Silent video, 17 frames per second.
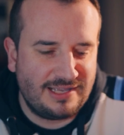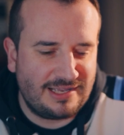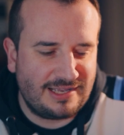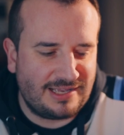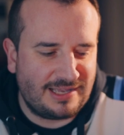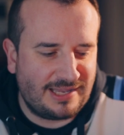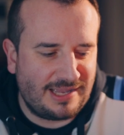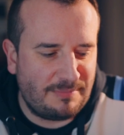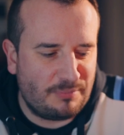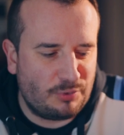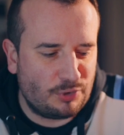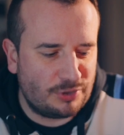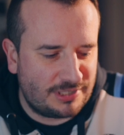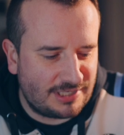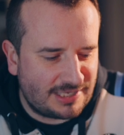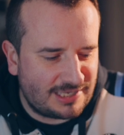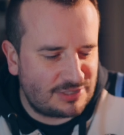I
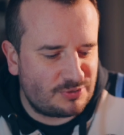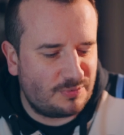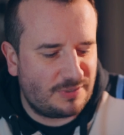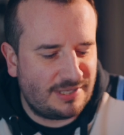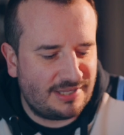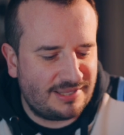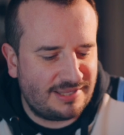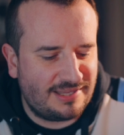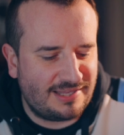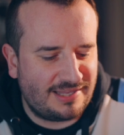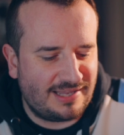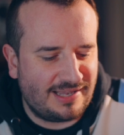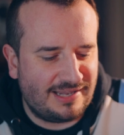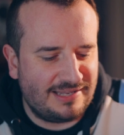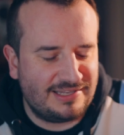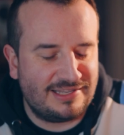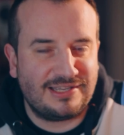podcast with,
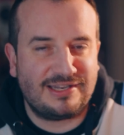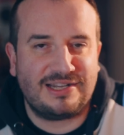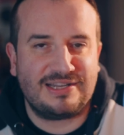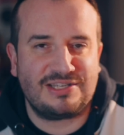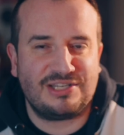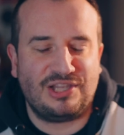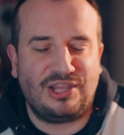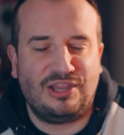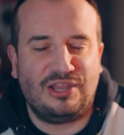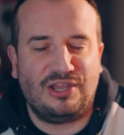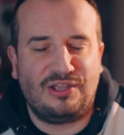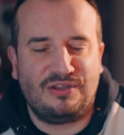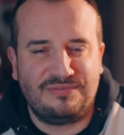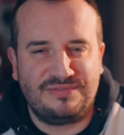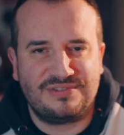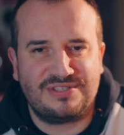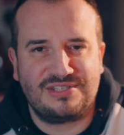and Chris
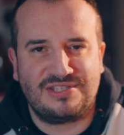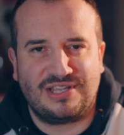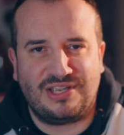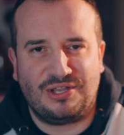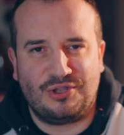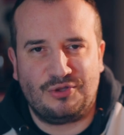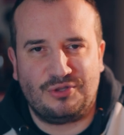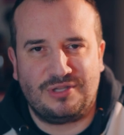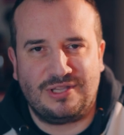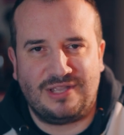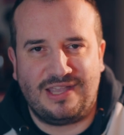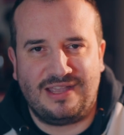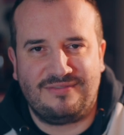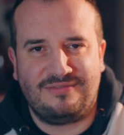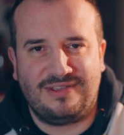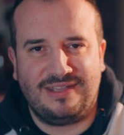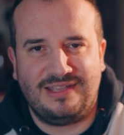loves a good
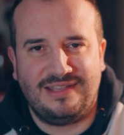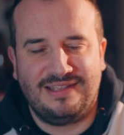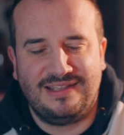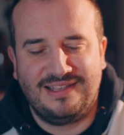Hefe.